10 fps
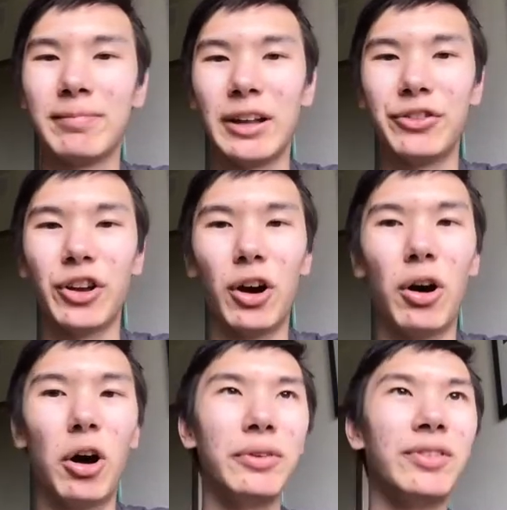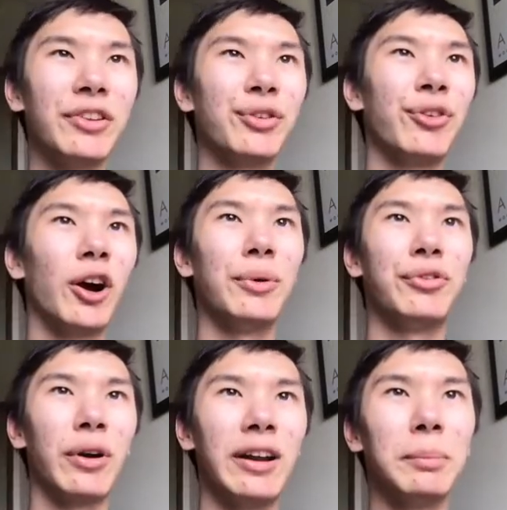And so all we've done so far, we've
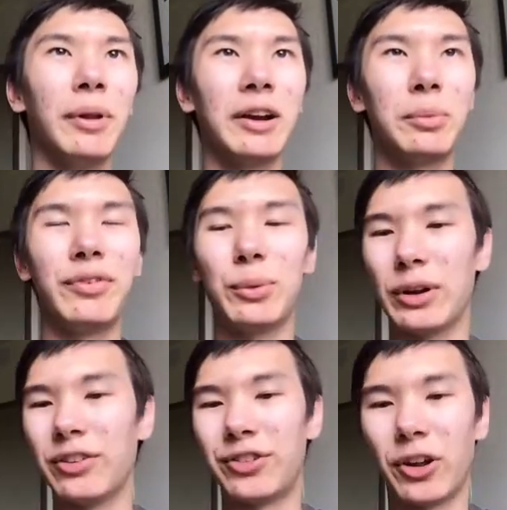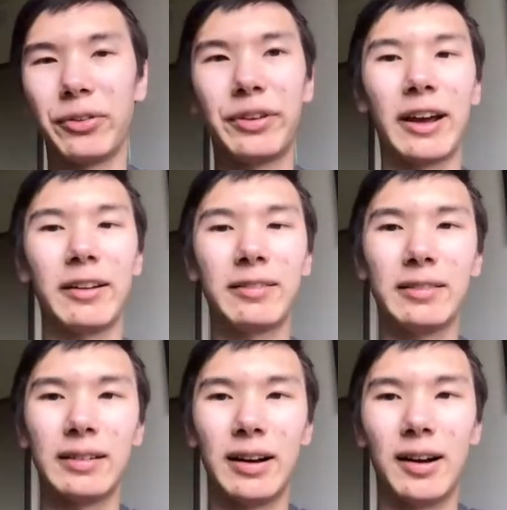created a blank, we installed Git
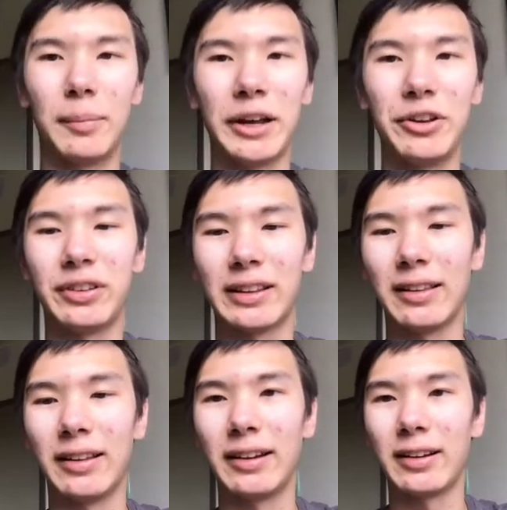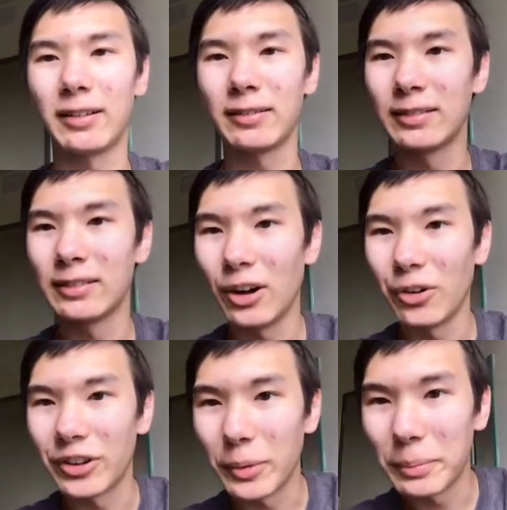by using that link. Oh,
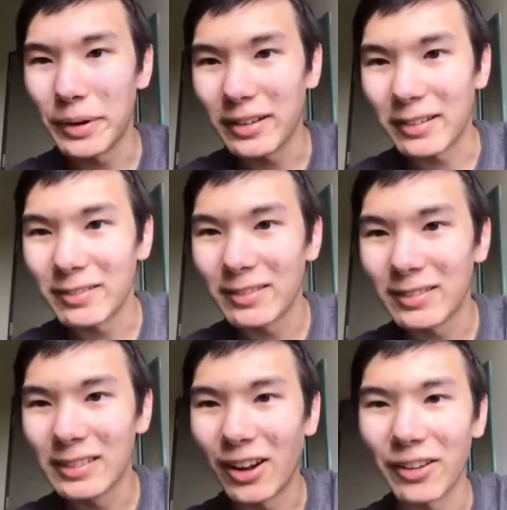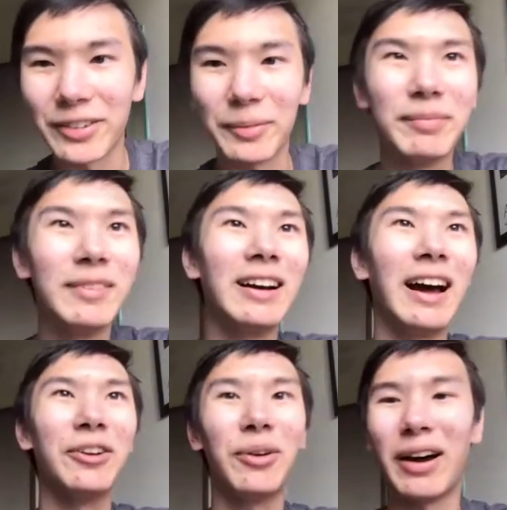someone pinned it. Awesome. I
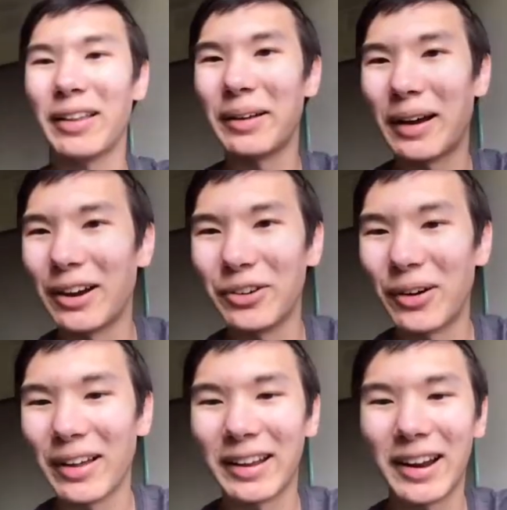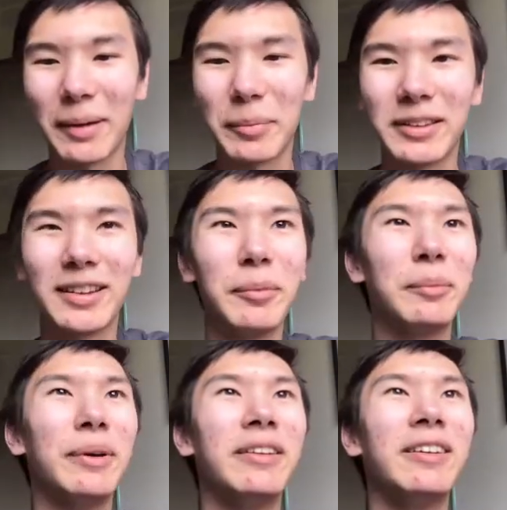don't know how that happened. Someone
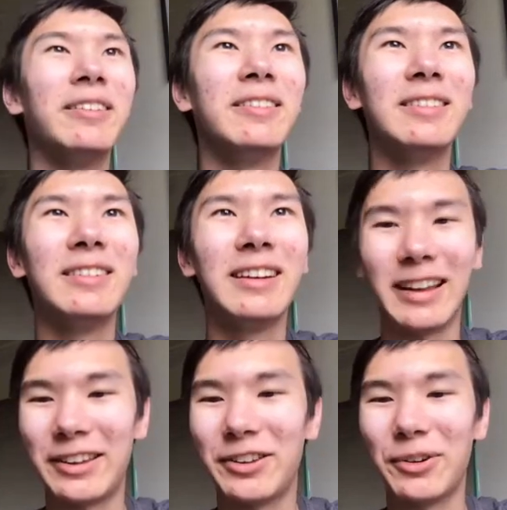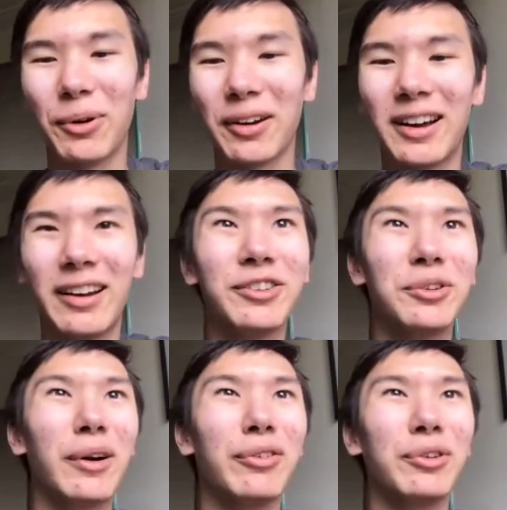pinned it. Thank you, organizer,
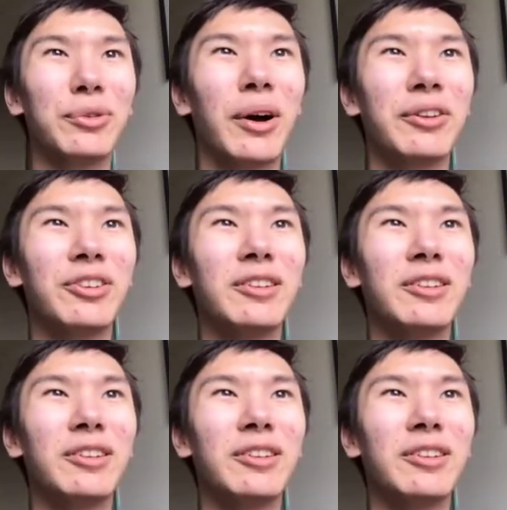whoever who's watching.